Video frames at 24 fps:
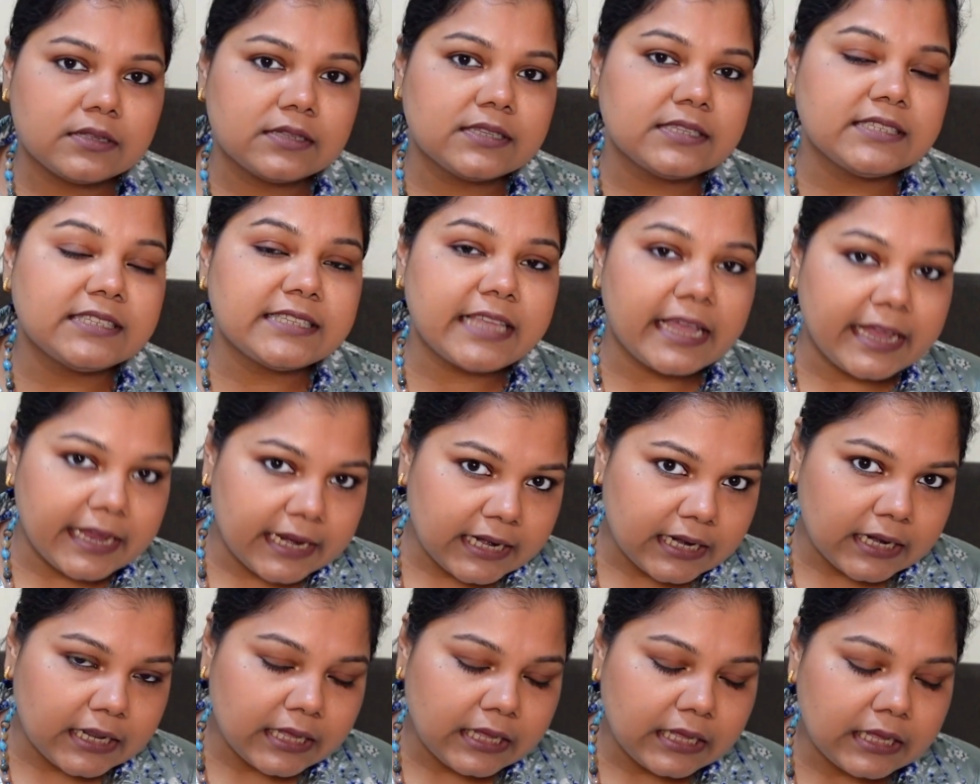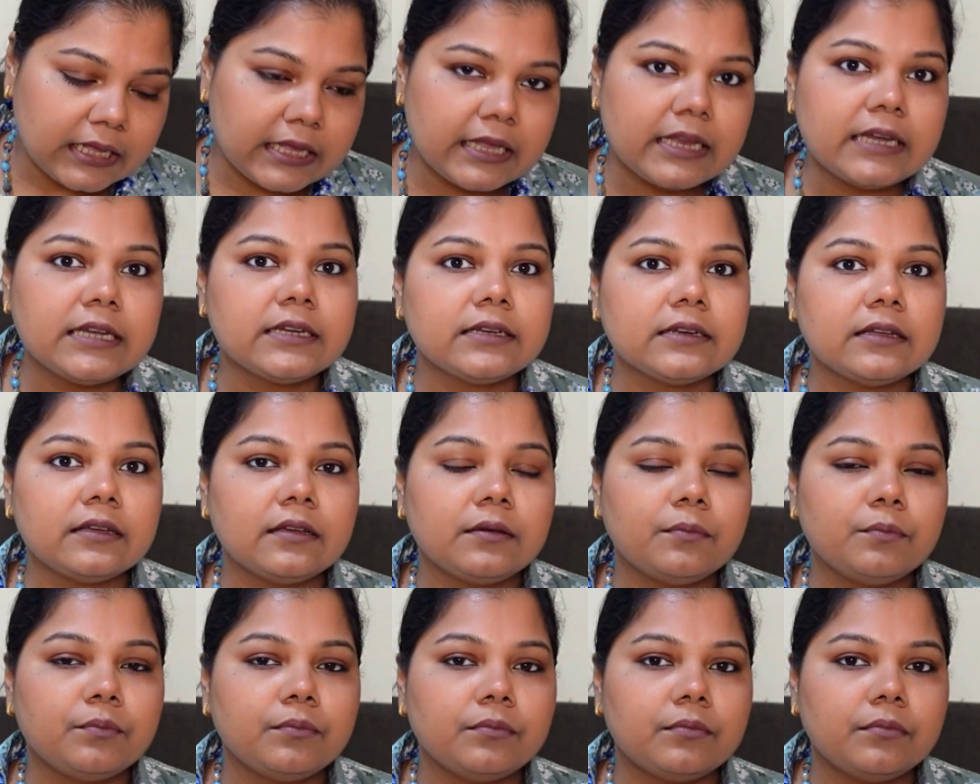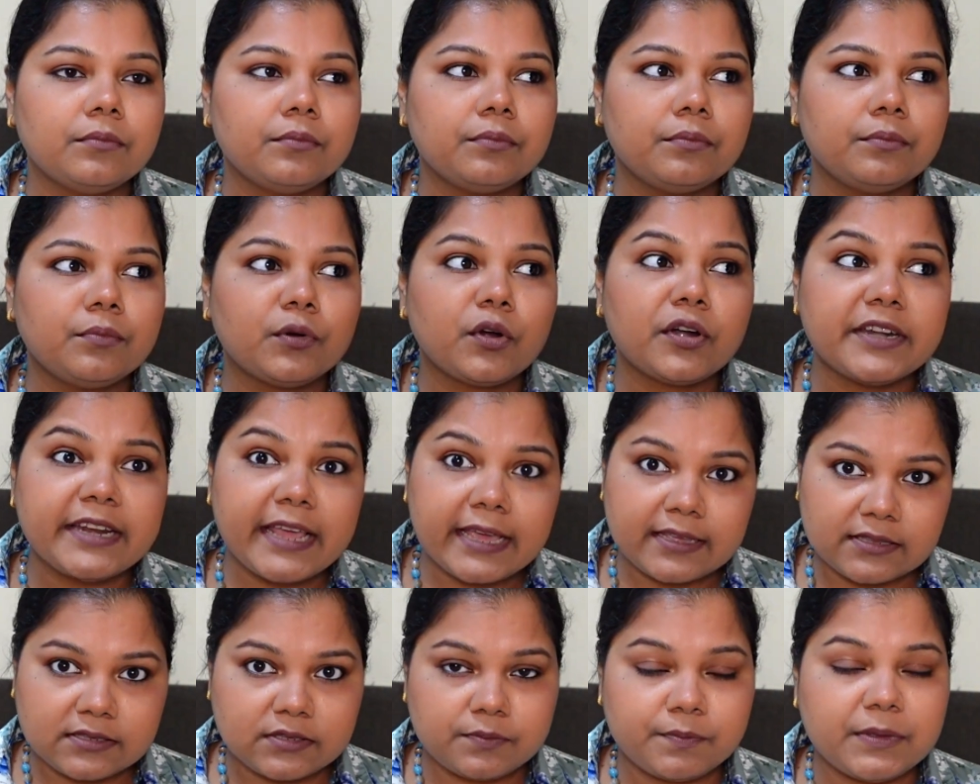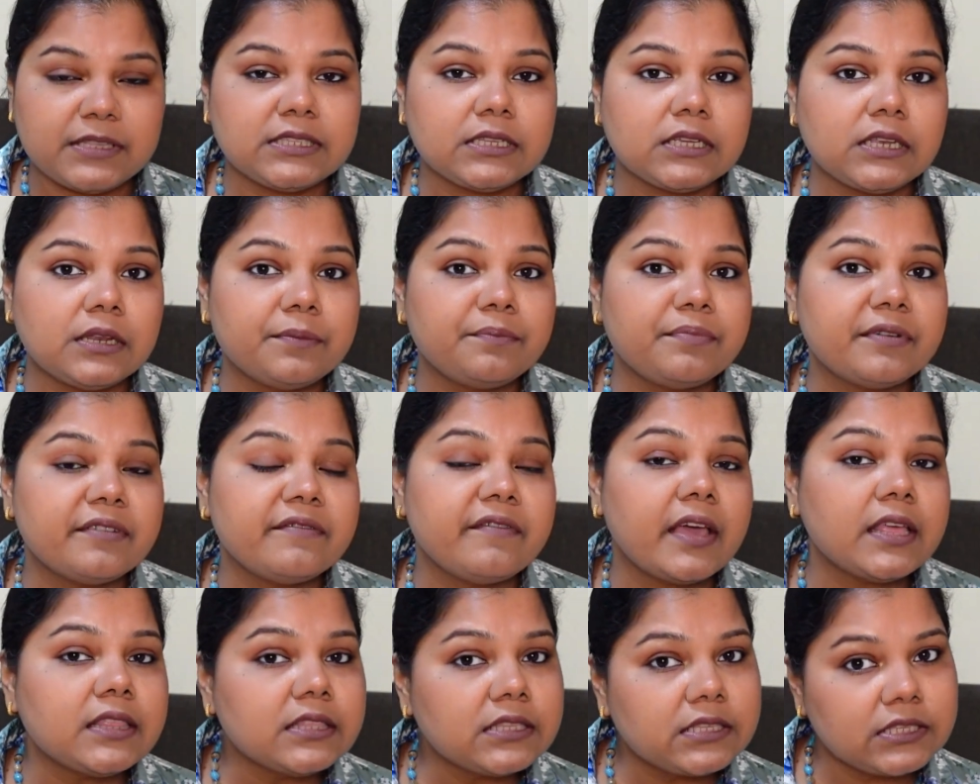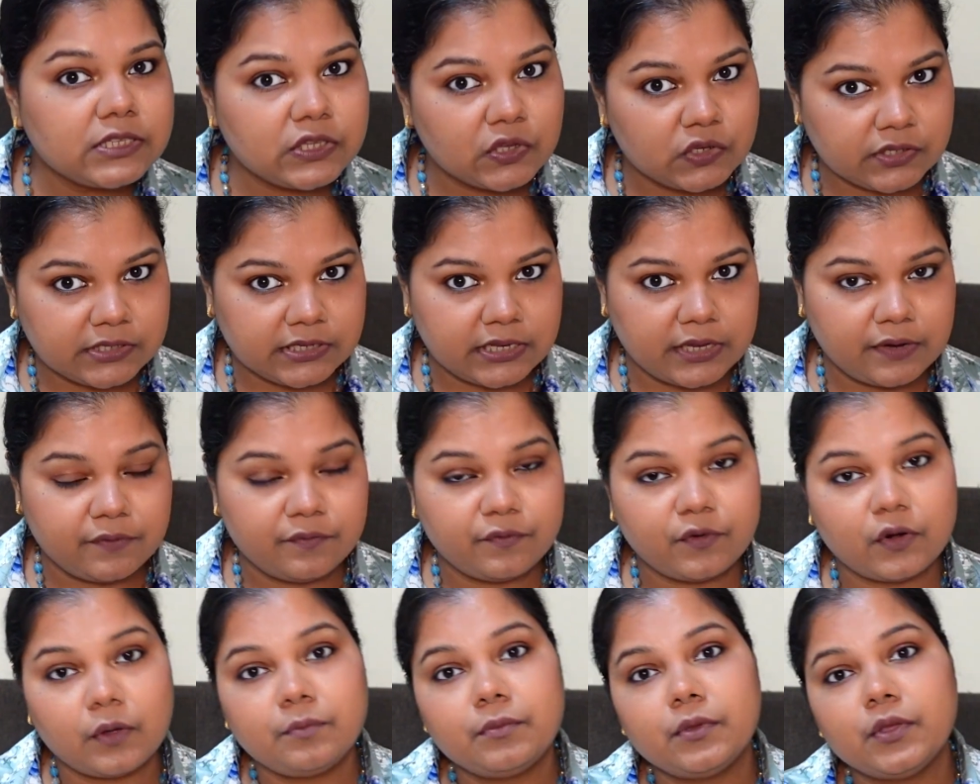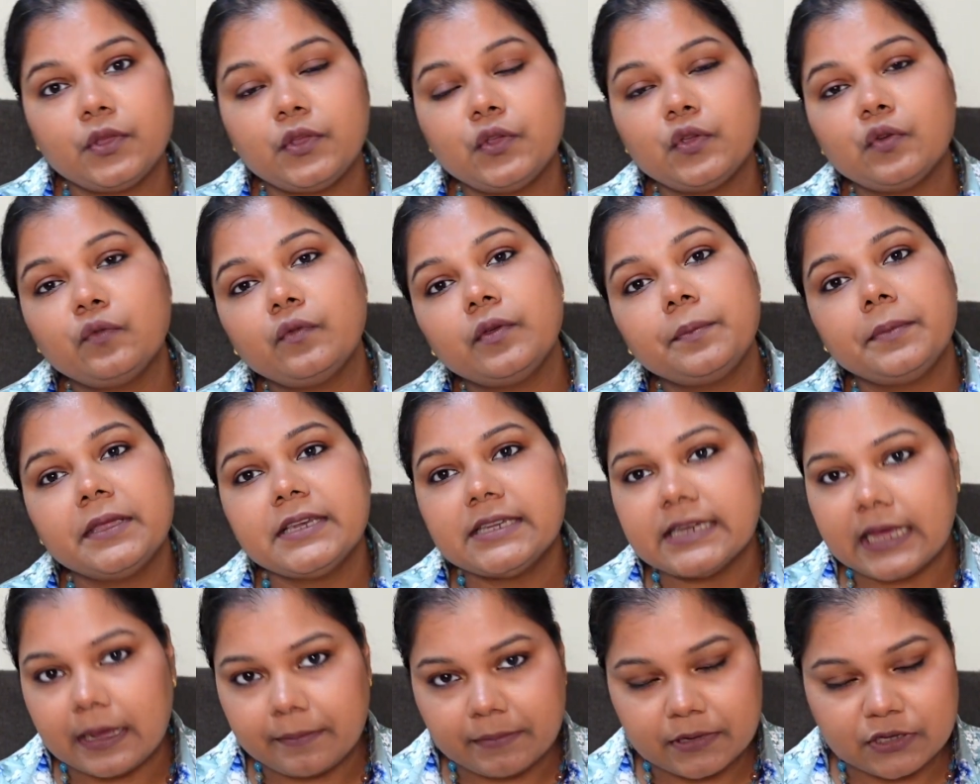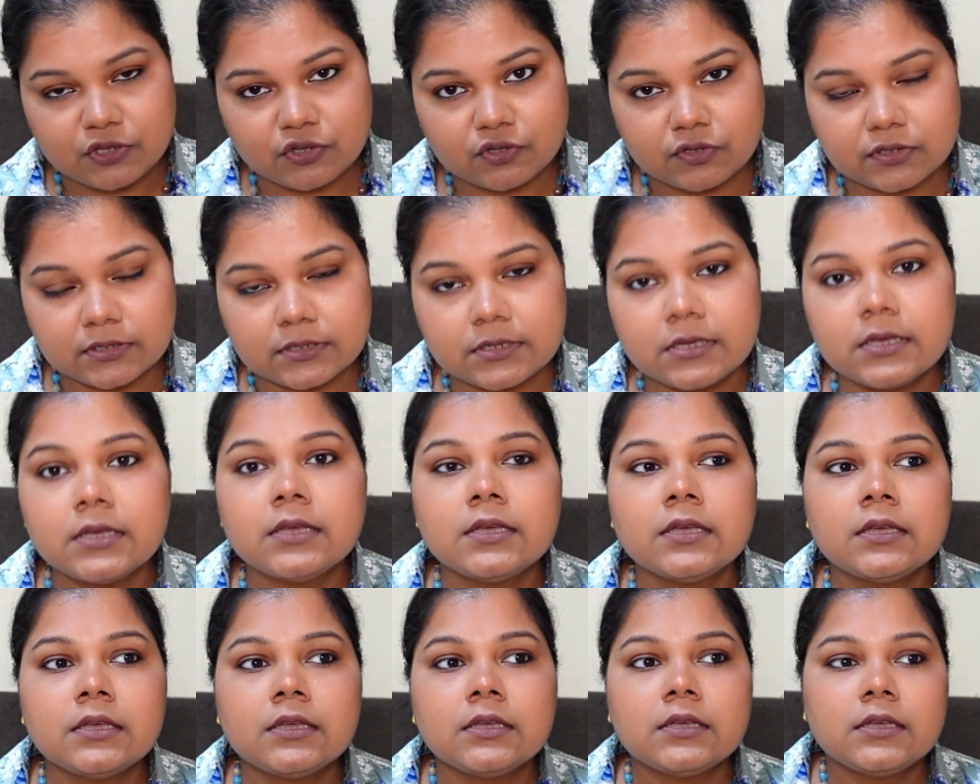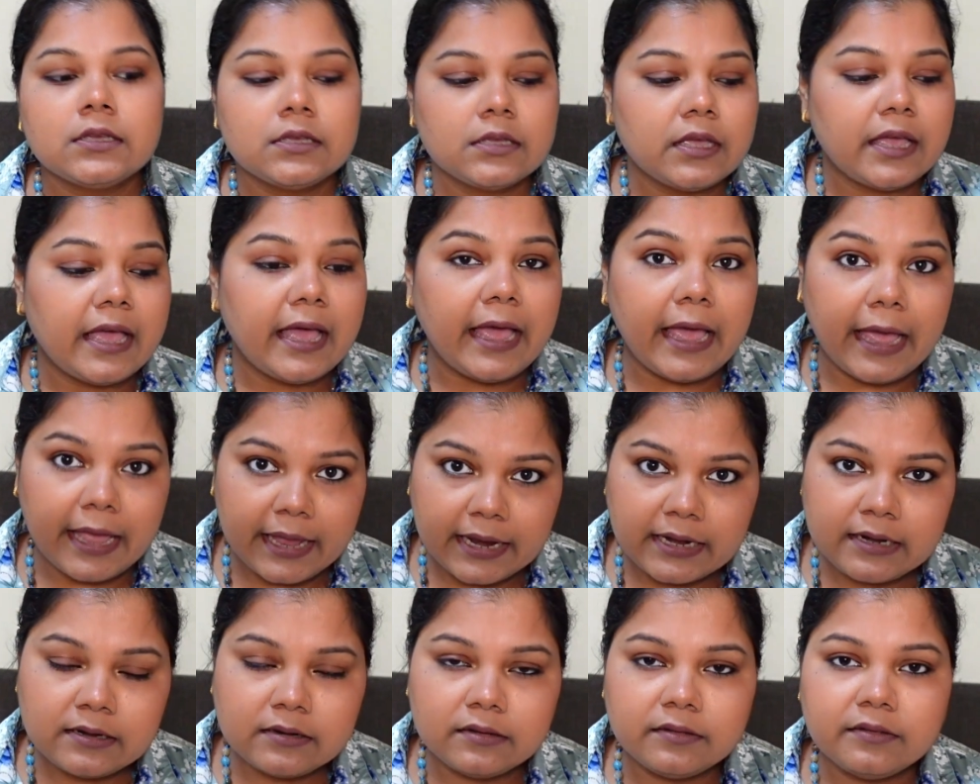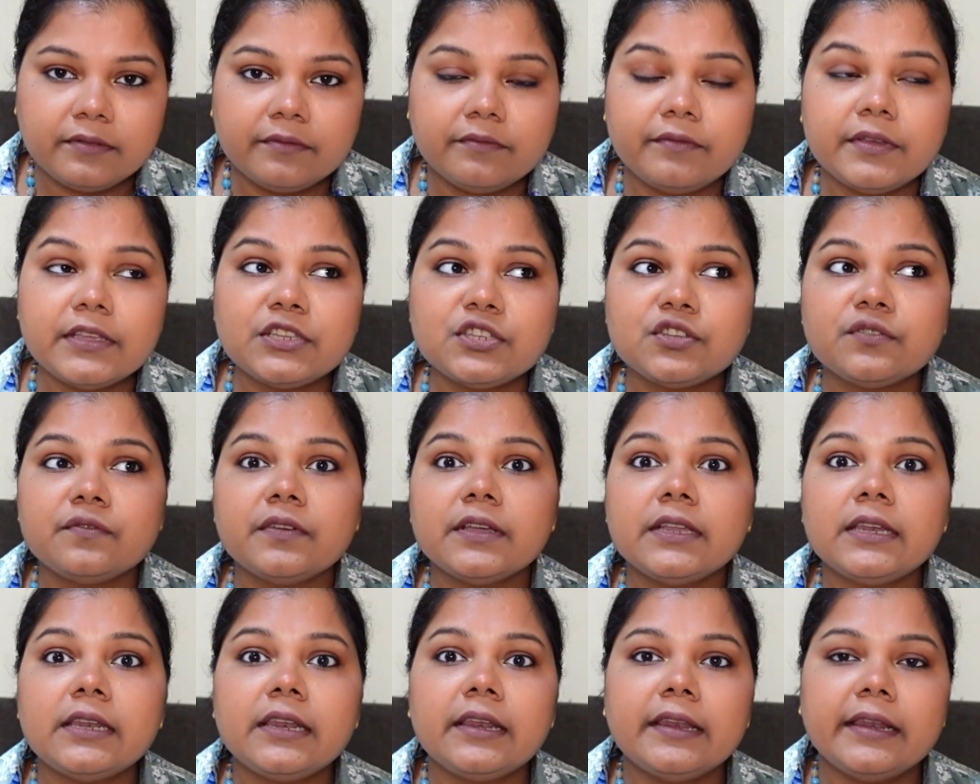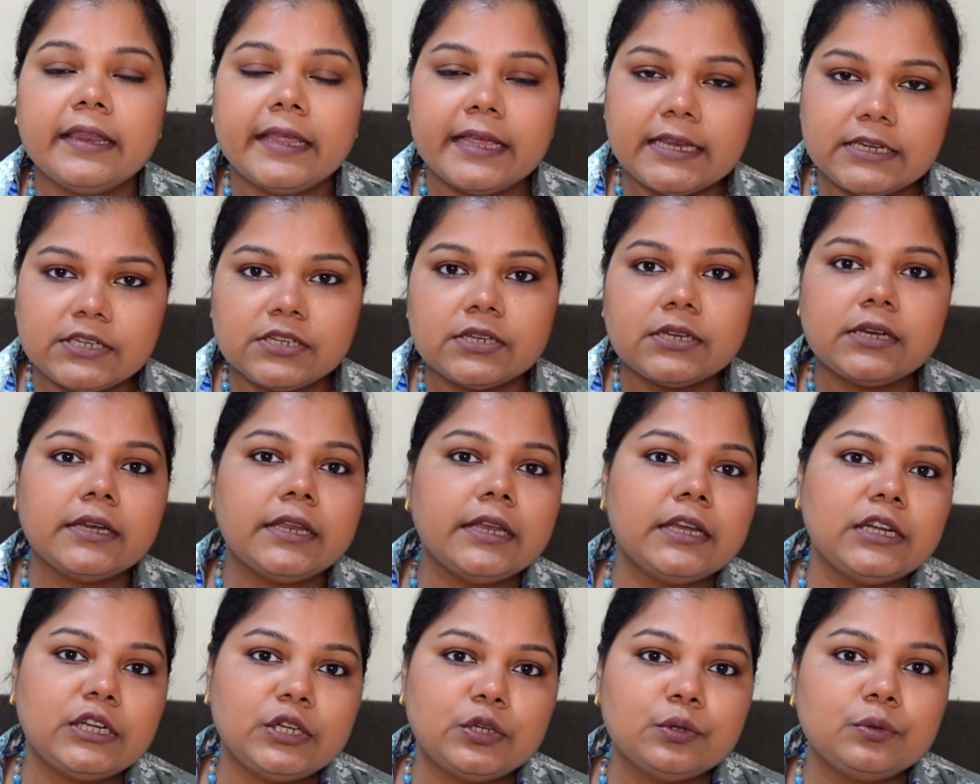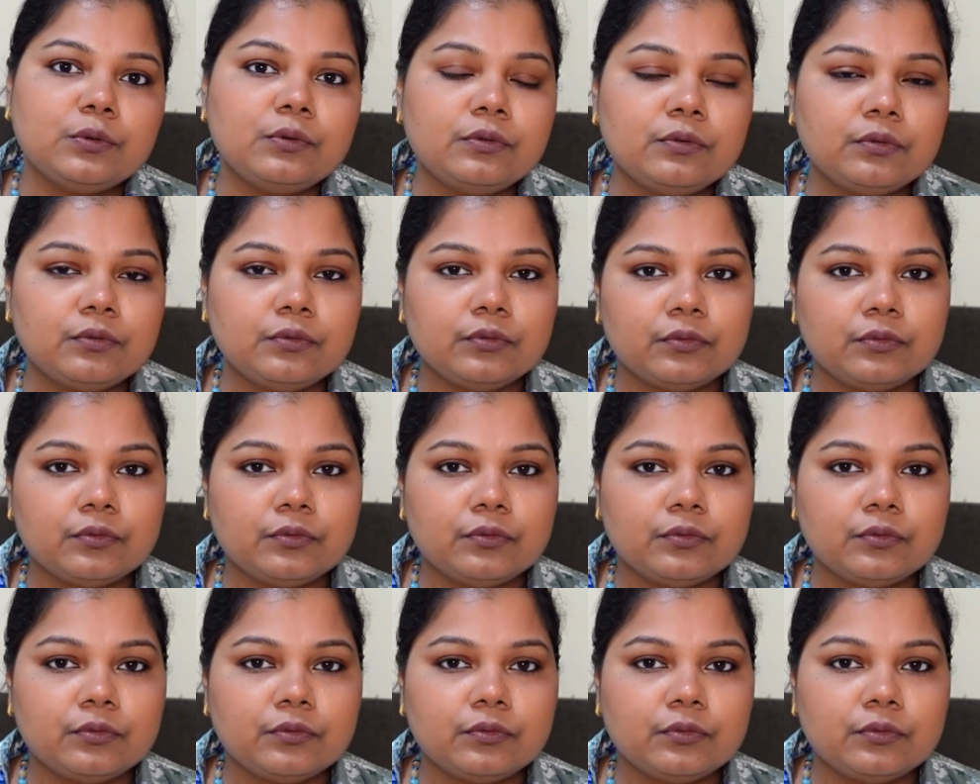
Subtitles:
Secondly, it protects, basically prevents your skin from UVB damages, and which will later lead to